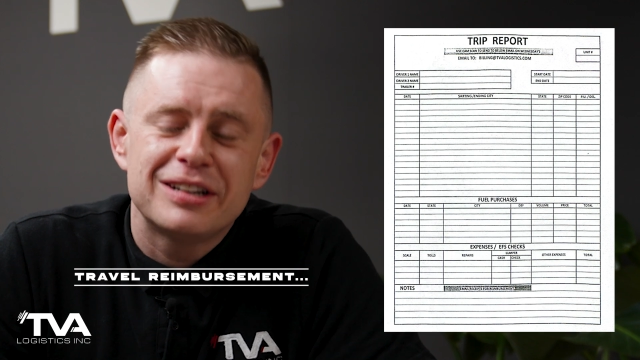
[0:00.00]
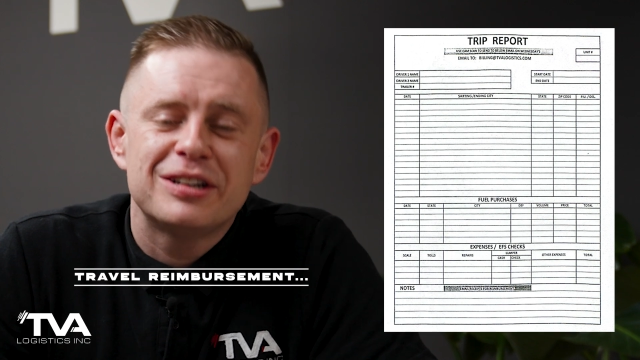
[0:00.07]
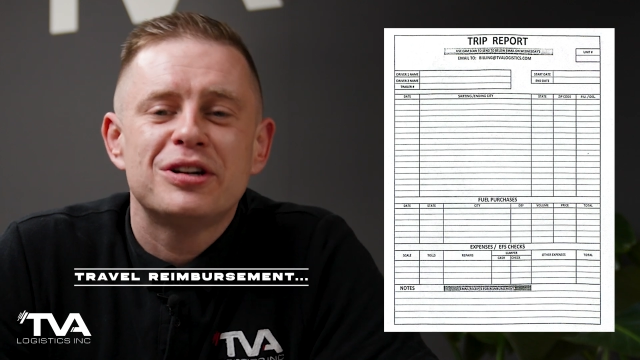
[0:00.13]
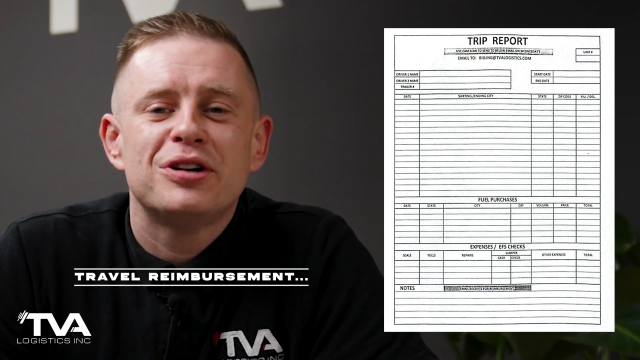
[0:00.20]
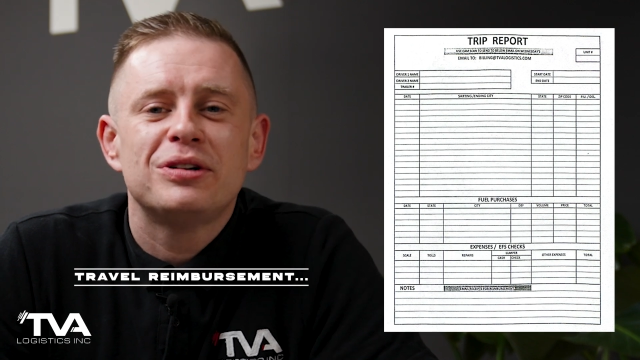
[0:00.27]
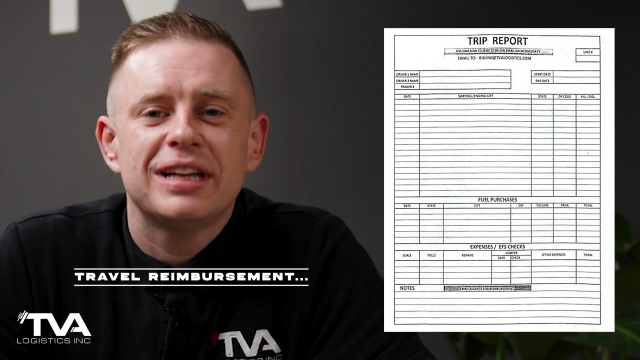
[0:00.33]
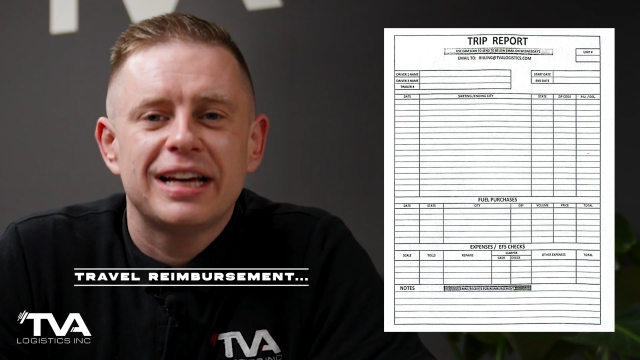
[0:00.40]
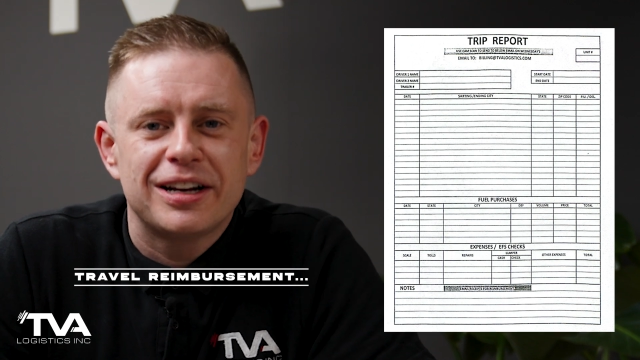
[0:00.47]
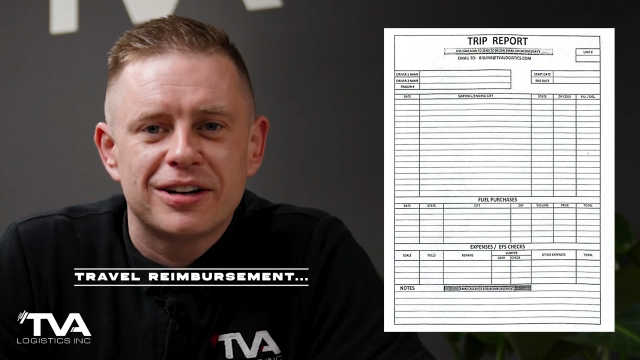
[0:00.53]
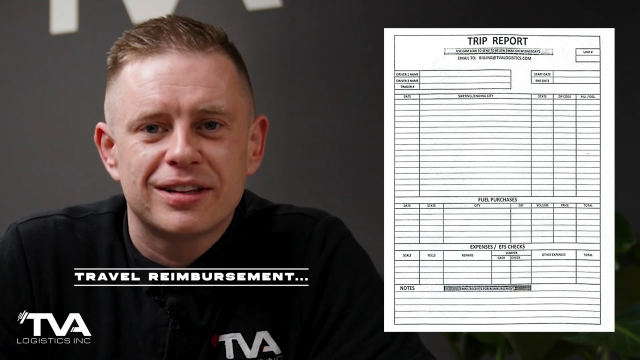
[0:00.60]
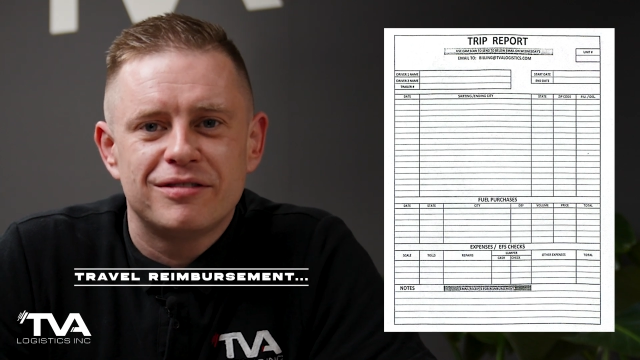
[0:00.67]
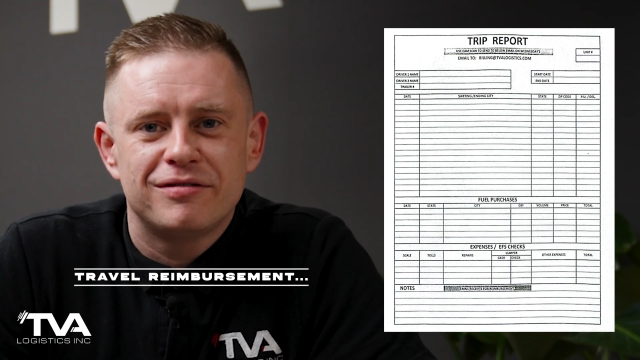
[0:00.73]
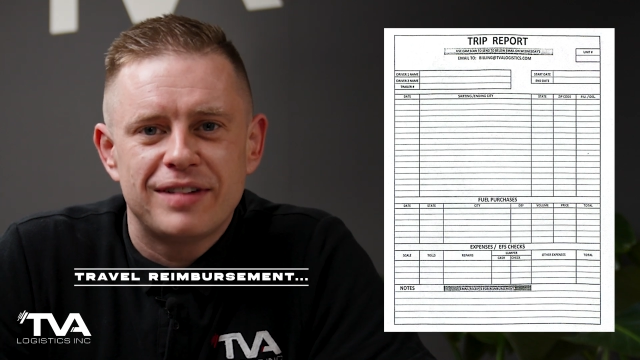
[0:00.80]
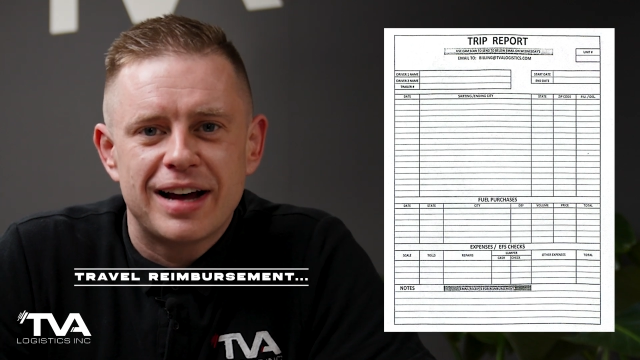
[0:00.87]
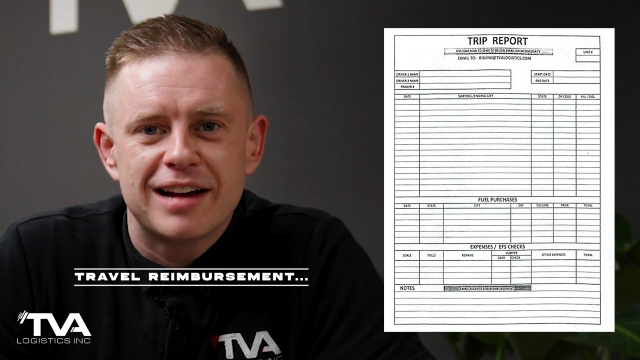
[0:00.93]
no later
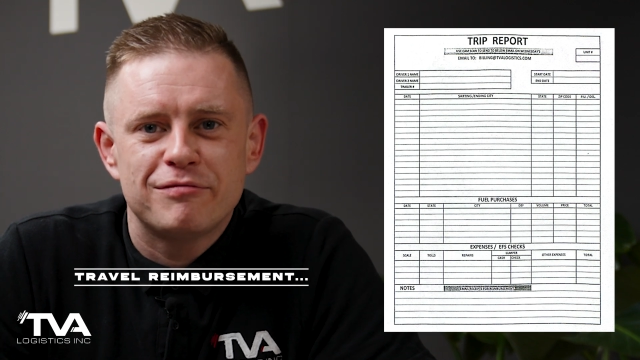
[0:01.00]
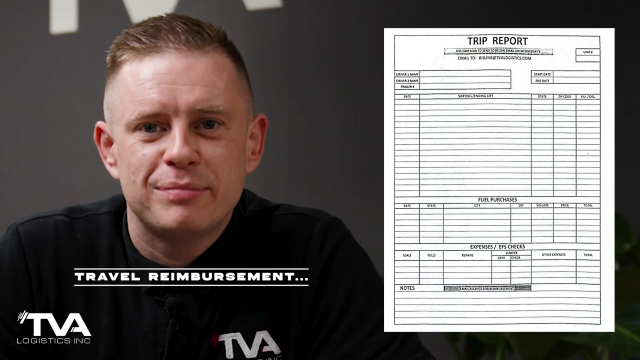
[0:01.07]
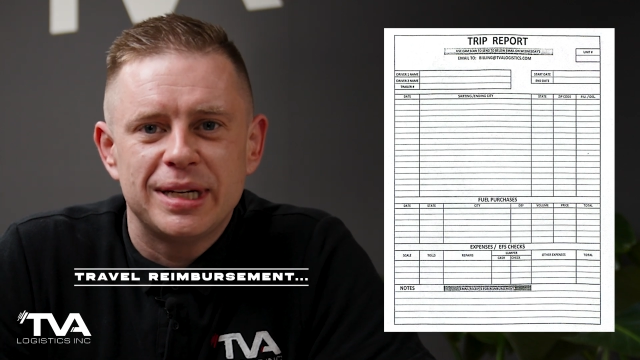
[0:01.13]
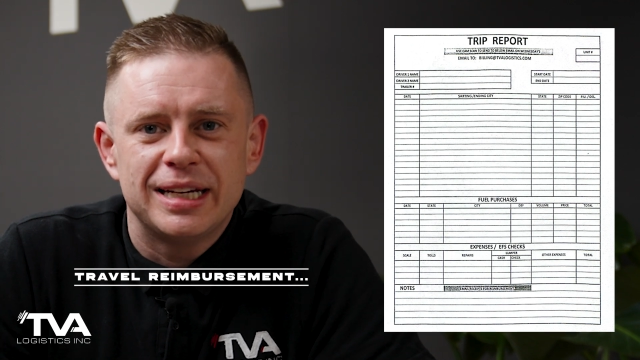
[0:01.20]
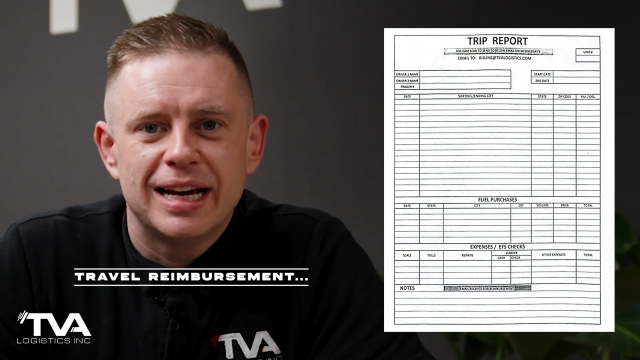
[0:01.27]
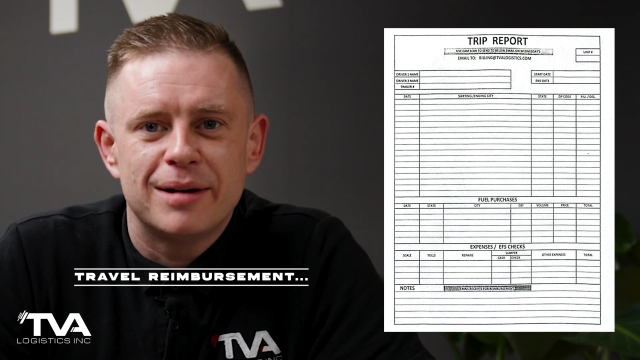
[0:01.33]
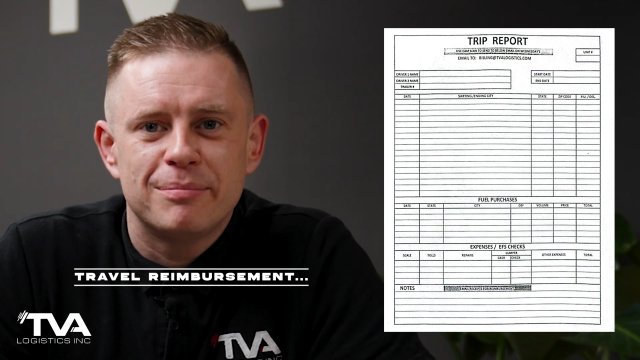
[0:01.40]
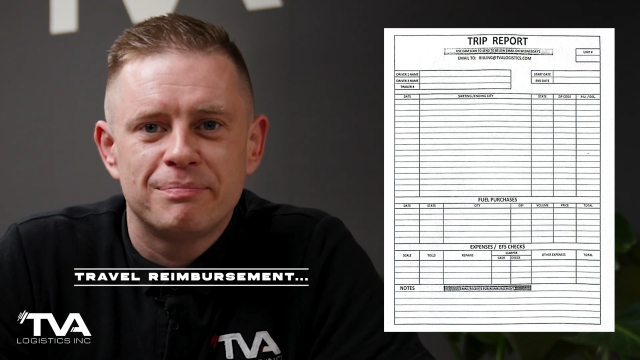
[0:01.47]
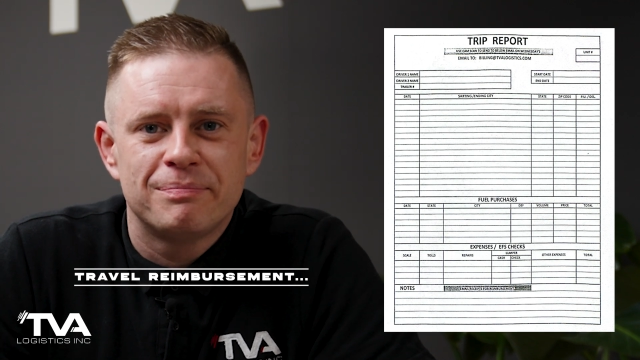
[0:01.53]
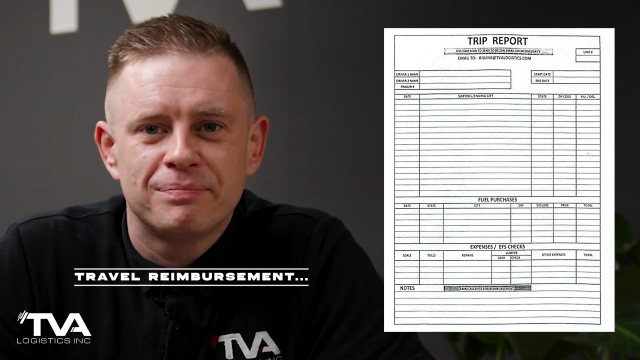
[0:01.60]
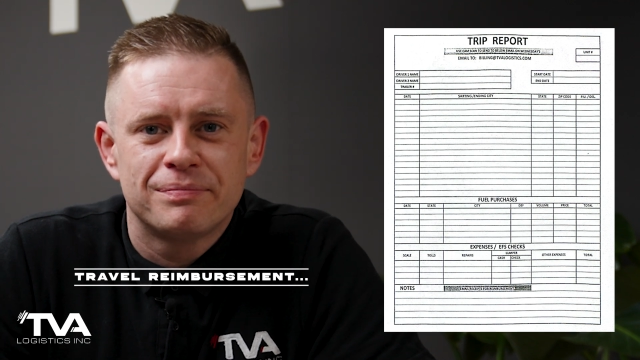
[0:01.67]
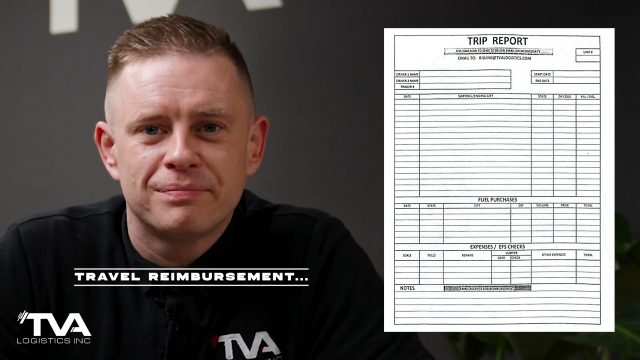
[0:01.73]
than 5 p.m.